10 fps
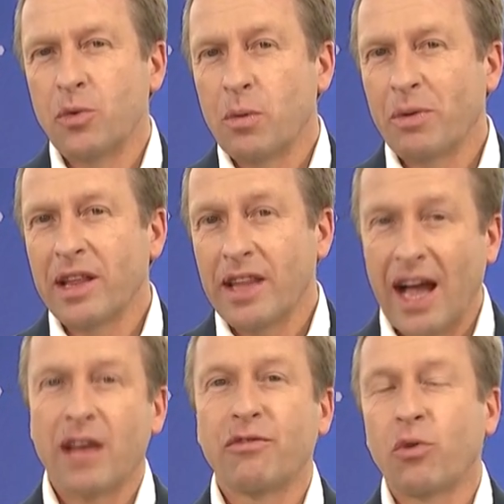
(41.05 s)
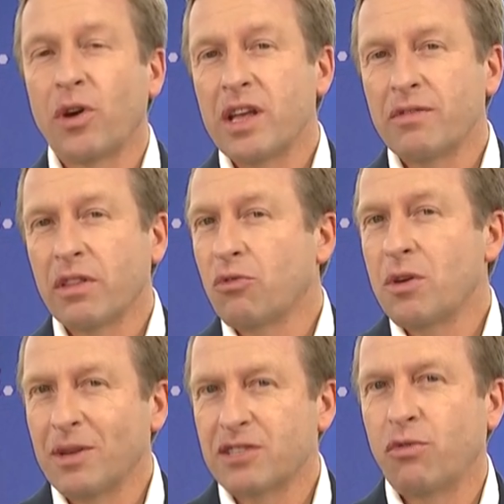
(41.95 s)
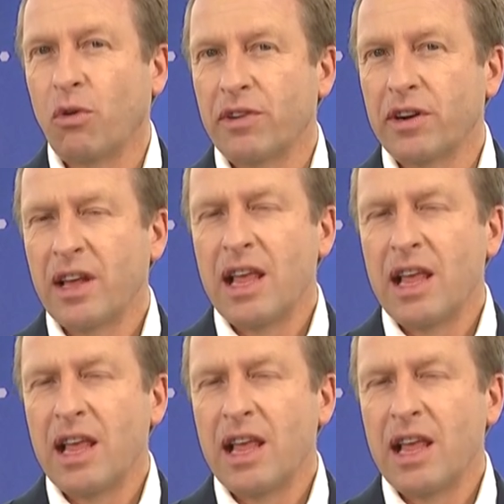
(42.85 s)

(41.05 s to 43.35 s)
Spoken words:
We bring the i4 even 3 months forward